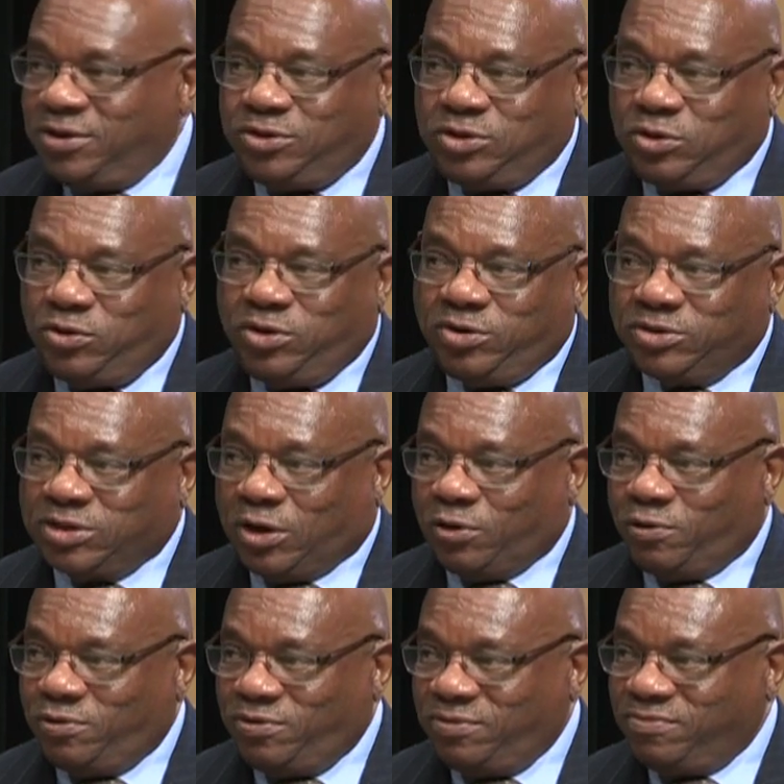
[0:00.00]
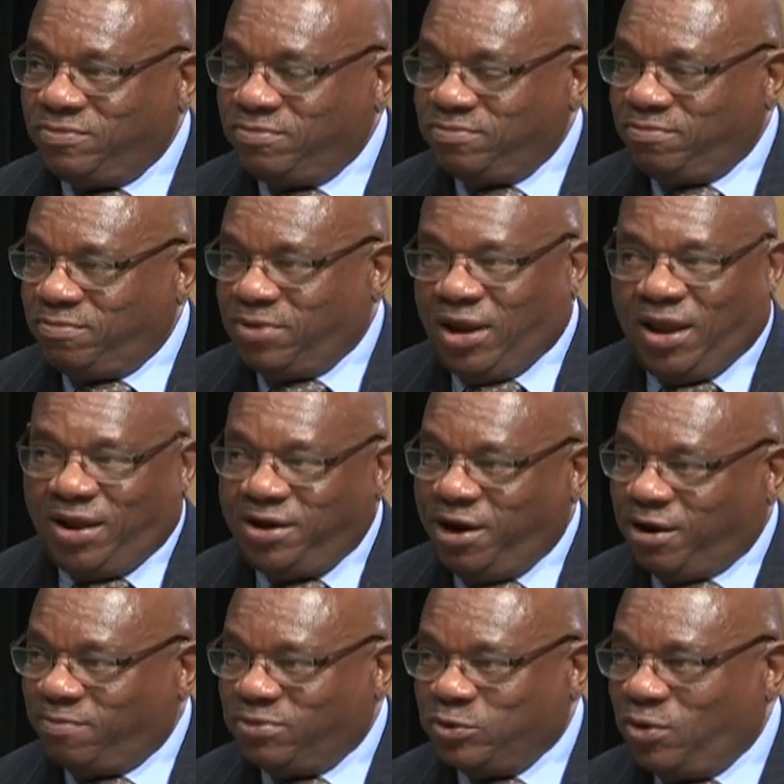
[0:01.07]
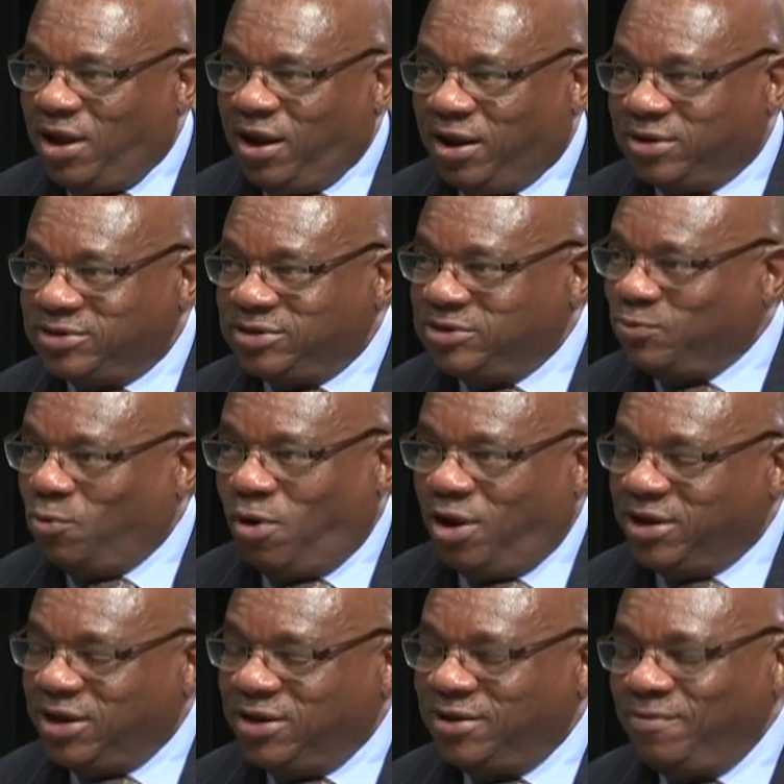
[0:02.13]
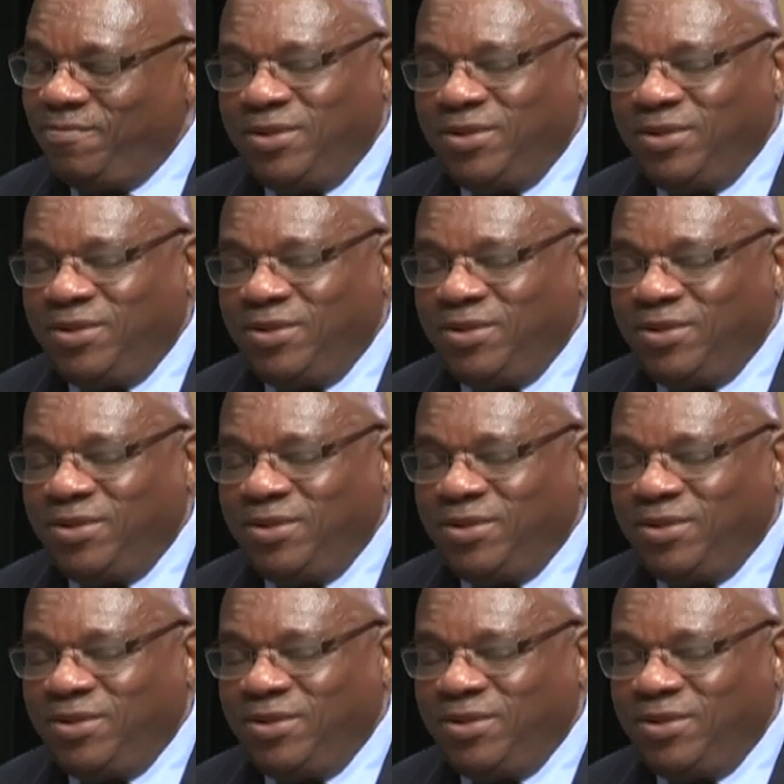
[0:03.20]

2 years old, blonde hair, blue eyes. He's walking.